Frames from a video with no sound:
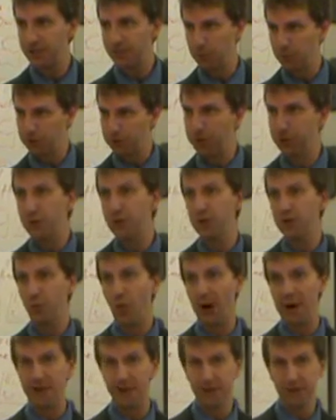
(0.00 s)
for student
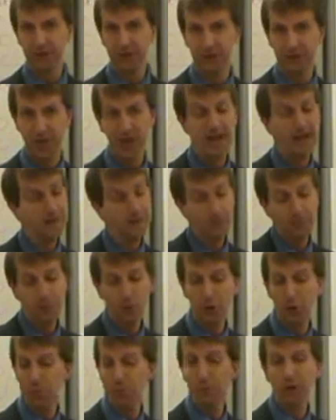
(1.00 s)
writers, and even
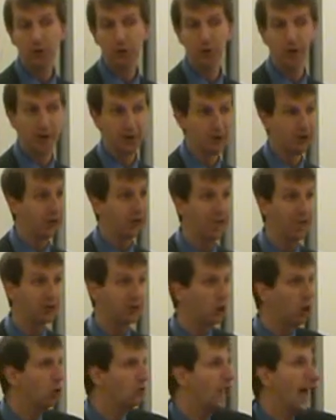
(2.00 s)
for professional writers, to get
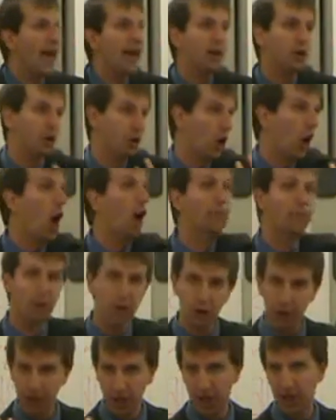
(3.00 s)
so tangled up
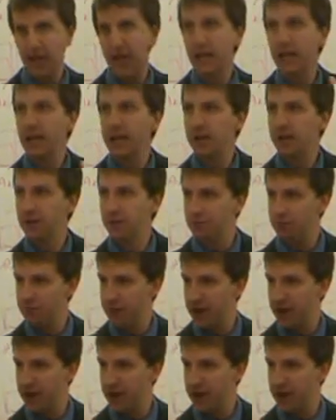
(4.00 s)
in